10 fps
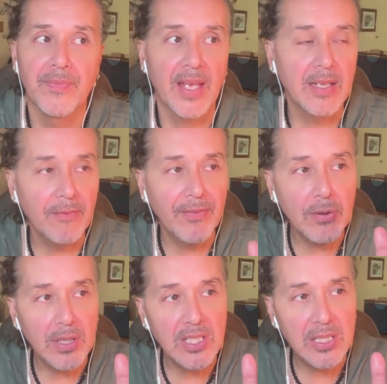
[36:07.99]
And if you
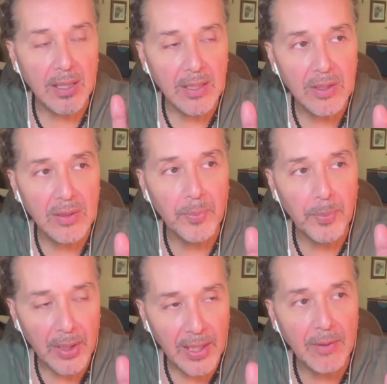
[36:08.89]
could start to
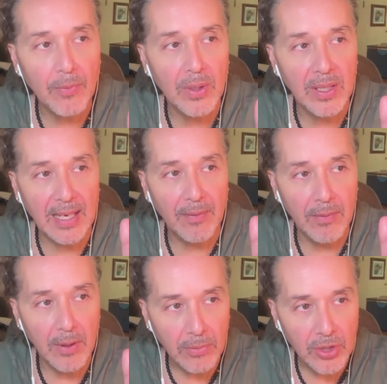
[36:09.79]
play with that
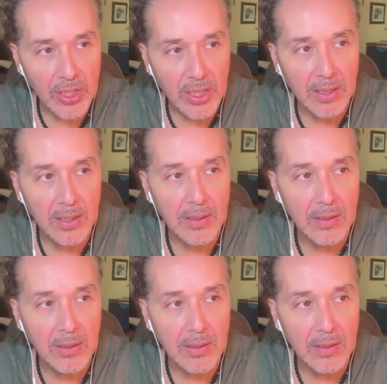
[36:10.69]
notion